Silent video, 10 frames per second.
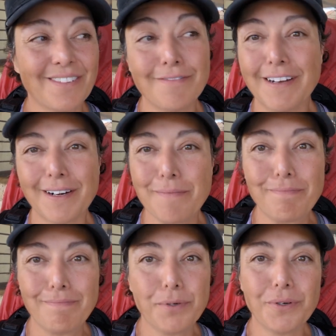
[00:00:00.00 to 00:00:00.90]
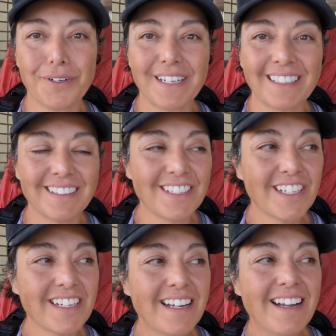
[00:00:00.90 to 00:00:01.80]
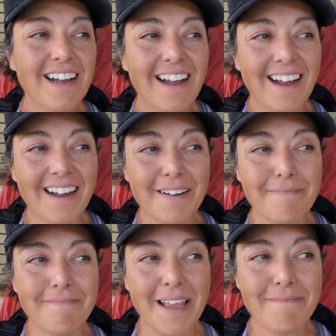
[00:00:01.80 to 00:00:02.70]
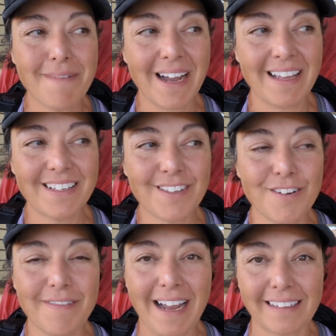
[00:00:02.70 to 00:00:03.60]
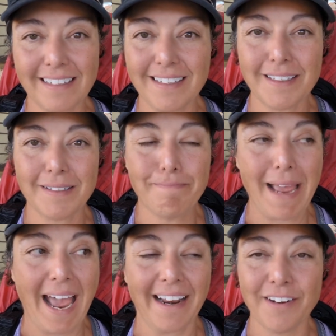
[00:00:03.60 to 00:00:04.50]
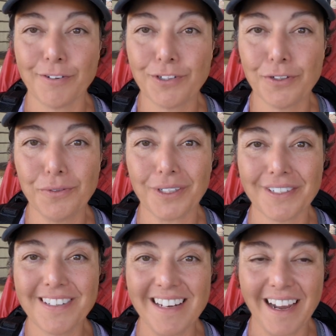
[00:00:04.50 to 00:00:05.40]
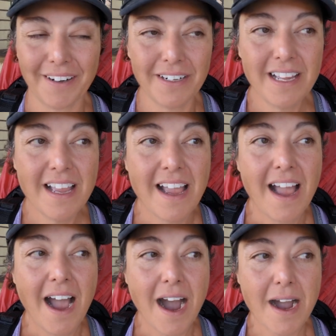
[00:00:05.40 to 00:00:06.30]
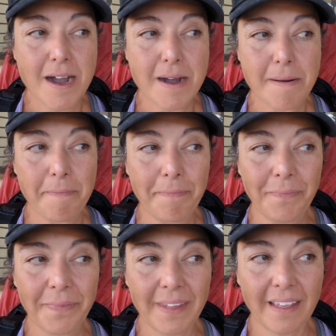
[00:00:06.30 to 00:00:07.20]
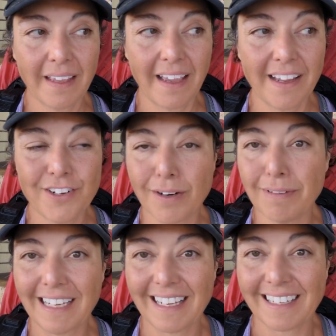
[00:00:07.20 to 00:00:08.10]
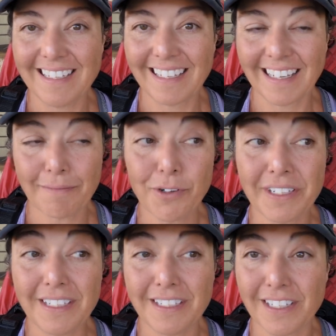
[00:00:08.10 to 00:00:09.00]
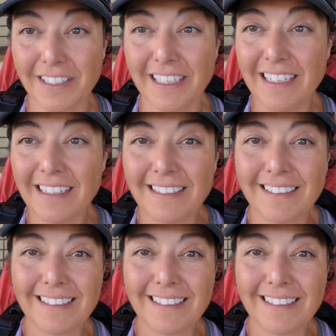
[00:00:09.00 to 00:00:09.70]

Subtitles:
or very poor English. And my Slovak is bad. I know two words now. I had trouble getting a ticket. I'm going to Žilina,